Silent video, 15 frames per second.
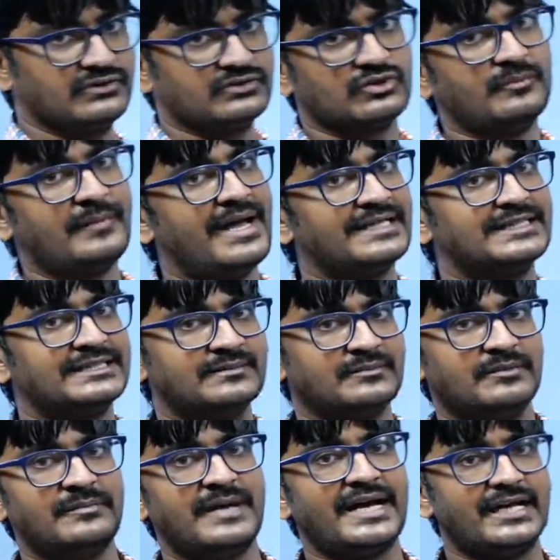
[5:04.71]
So maximum
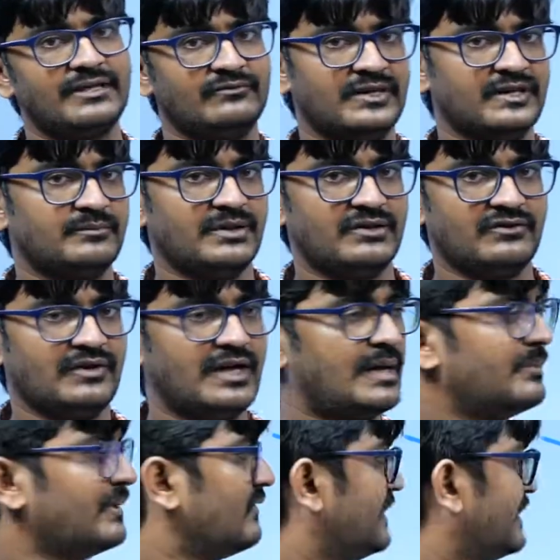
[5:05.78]
magnifying power will
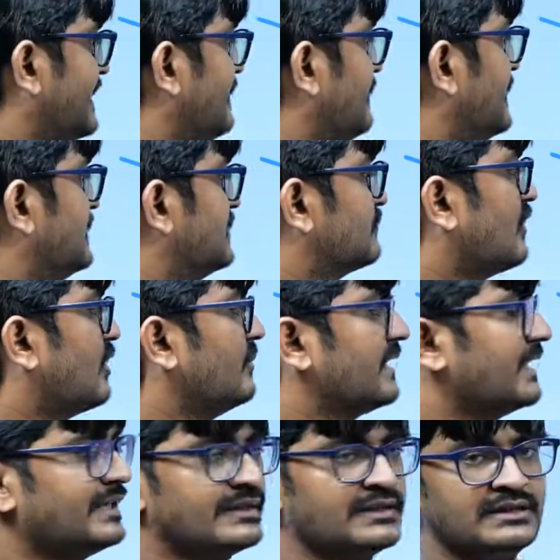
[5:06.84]
happen when the image is forming
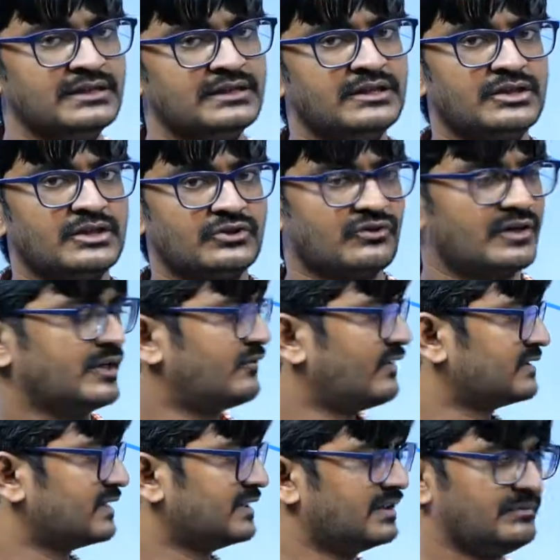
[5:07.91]
at 25
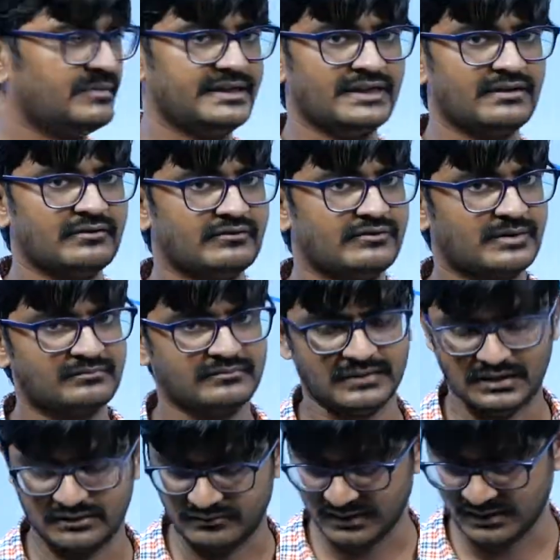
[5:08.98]
centimeter from our